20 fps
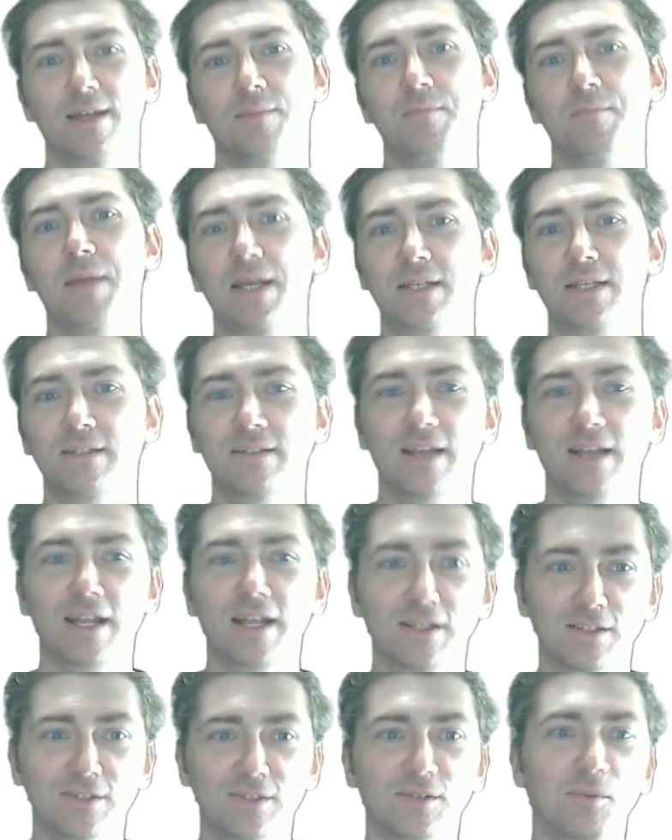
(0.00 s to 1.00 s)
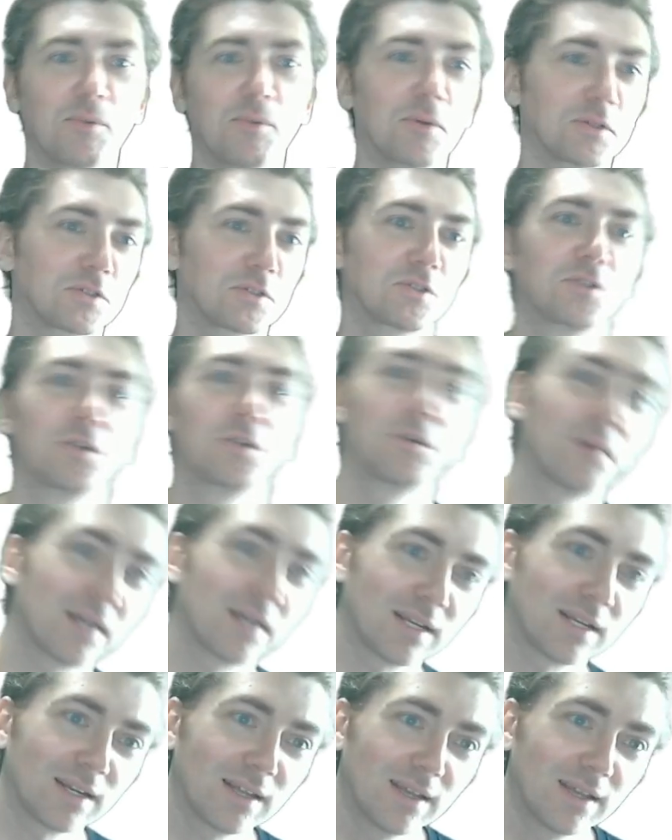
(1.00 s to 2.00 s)
Makes sense once you do
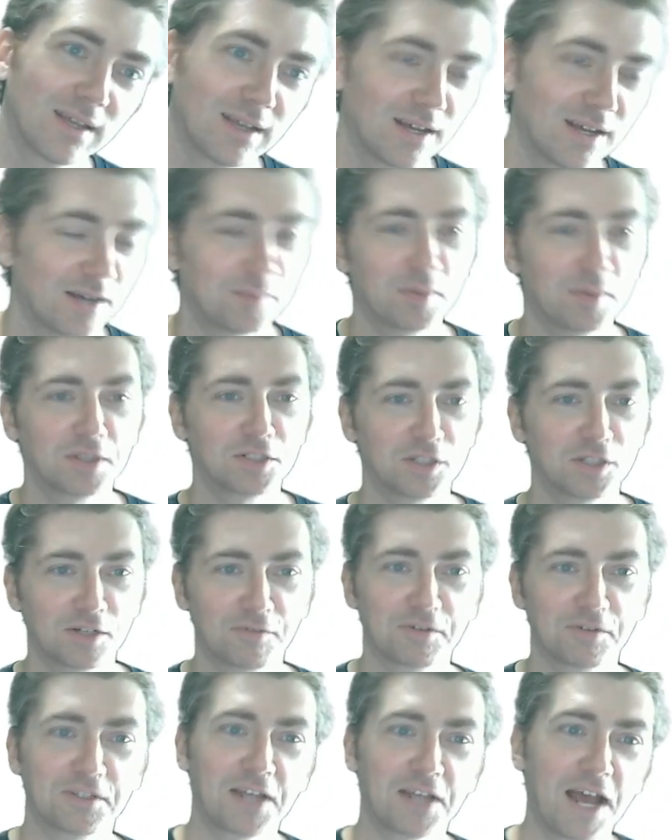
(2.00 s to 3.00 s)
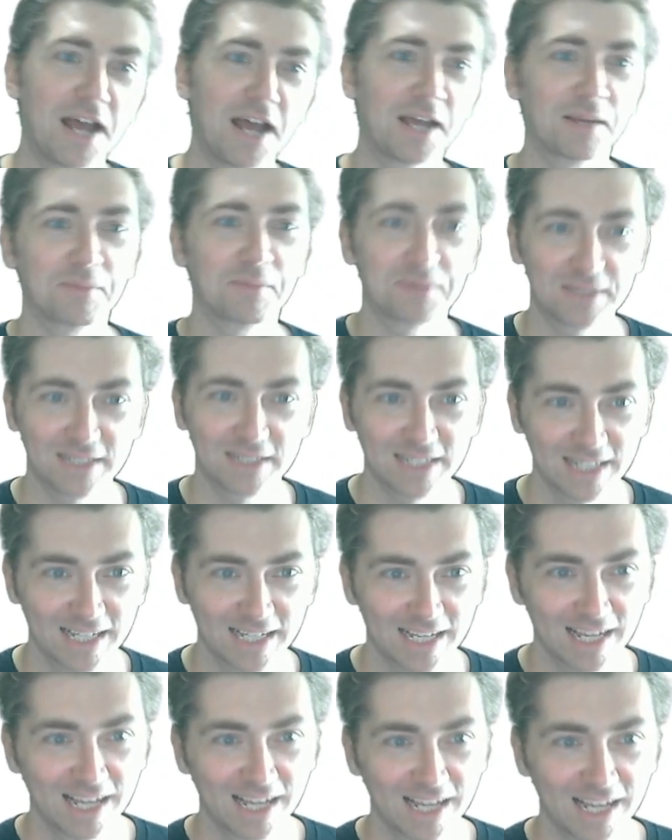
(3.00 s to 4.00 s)
it a bunch of different times.
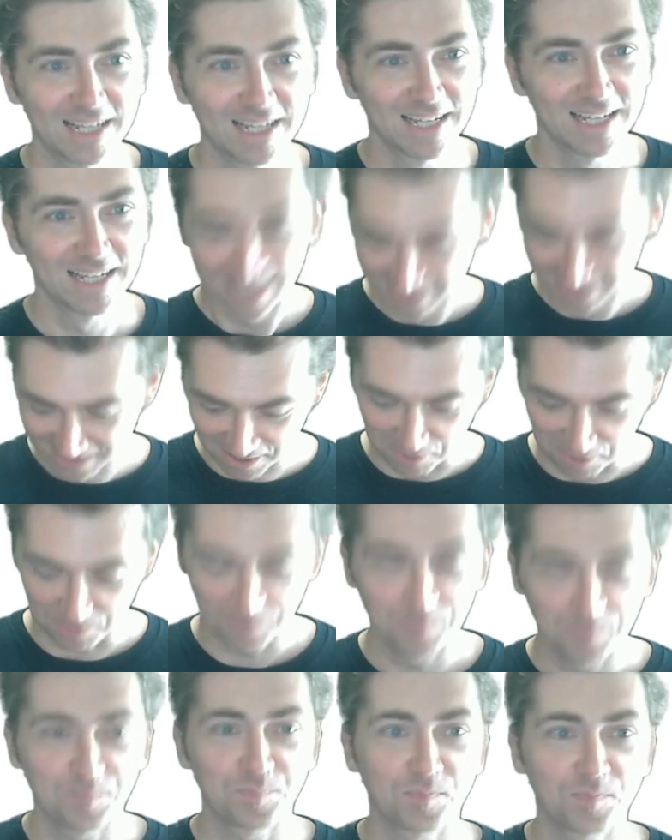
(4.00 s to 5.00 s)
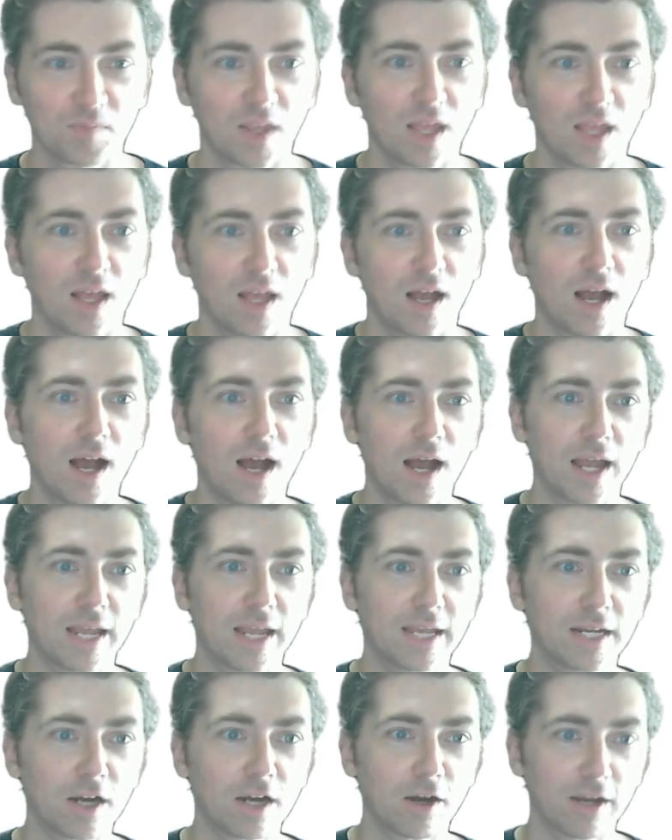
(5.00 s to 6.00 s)
So
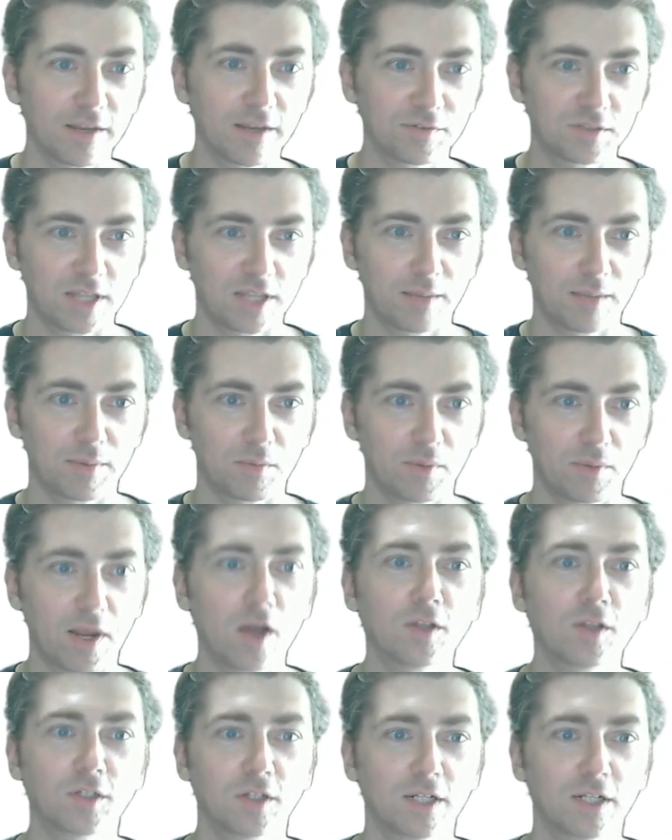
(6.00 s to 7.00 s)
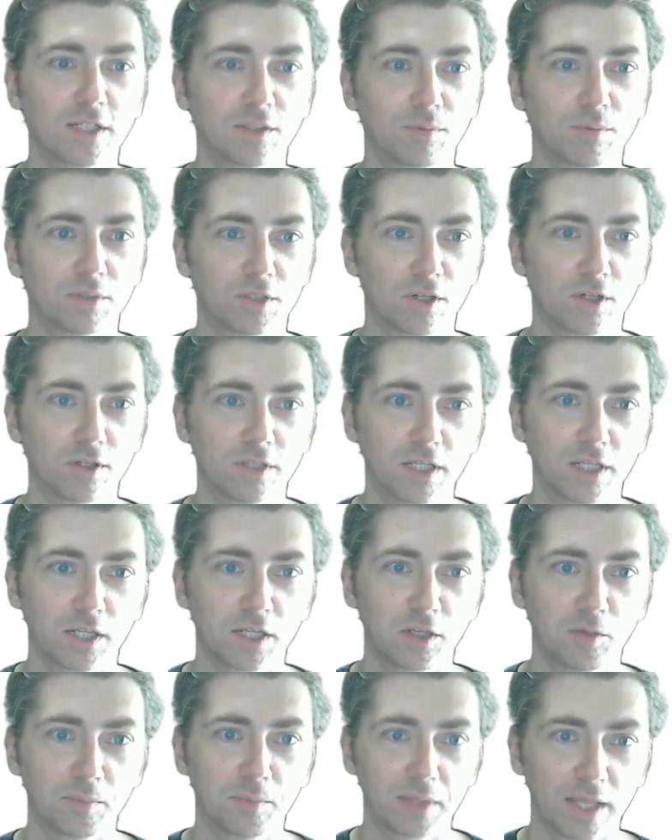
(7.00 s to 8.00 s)
in our if statement, we also need to return the
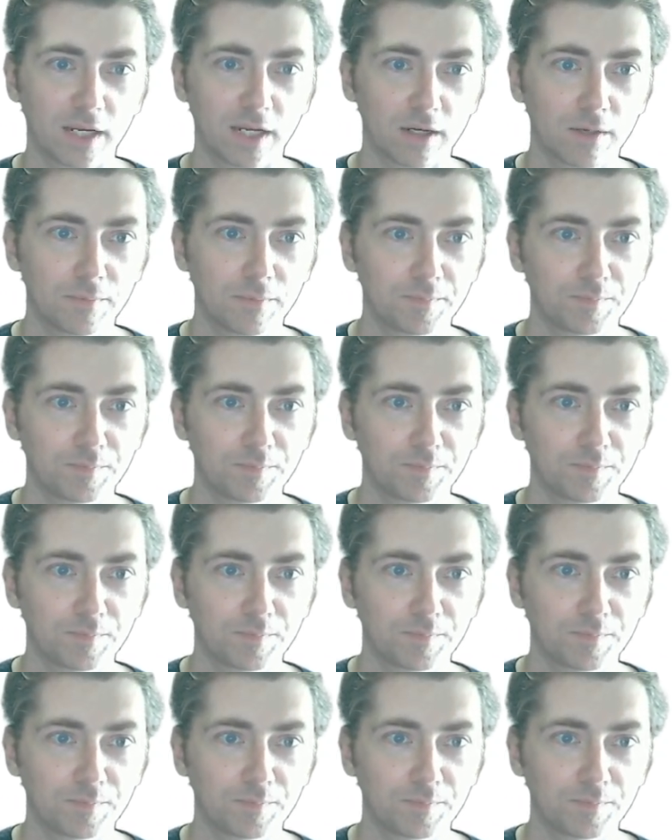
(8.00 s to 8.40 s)
accumulator.